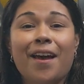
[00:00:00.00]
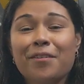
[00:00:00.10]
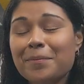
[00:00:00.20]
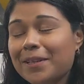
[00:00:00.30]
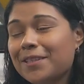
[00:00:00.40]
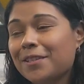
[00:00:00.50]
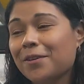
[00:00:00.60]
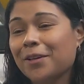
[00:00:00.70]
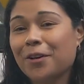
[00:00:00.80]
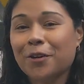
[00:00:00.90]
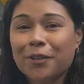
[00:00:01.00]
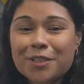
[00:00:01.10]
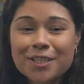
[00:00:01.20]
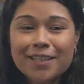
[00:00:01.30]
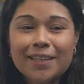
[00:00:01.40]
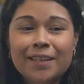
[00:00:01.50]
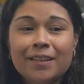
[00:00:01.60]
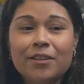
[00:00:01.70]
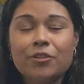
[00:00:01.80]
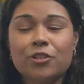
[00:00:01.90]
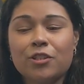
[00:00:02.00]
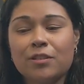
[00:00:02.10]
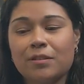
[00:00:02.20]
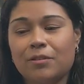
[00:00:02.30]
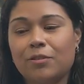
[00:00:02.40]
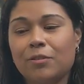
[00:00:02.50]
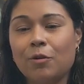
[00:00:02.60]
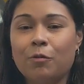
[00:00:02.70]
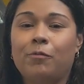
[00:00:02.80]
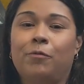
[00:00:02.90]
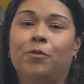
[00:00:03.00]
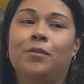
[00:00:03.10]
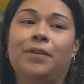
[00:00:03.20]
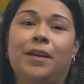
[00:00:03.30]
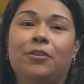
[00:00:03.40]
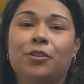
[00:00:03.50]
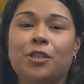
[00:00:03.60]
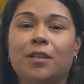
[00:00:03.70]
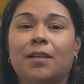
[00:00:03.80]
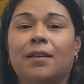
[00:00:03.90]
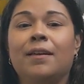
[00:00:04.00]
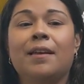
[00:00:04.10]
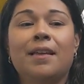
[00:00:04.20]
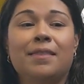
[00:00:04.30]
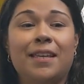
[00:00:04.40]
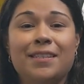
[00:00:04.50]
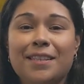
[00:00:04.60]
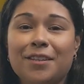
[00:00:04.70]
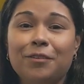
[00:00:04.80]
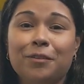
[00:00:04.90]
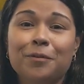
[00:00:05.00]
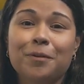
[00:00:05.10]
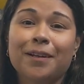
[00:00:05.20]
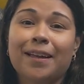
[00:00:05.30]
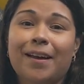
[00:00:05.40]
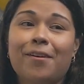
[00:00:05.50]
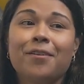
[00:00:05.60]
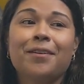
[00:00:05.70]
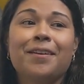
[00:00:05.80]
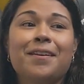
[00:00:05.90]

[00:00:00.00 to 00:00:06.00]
Everybody's so encouraging, they're just so full of energy, they see you through the workout,